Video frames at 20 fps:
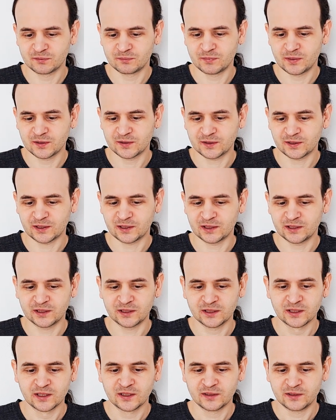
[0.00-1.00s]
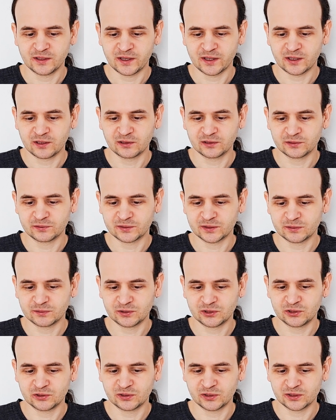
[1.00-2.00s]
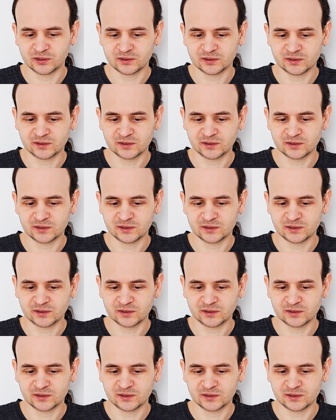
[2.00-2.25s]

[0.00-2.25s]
basically the angle of the CV joint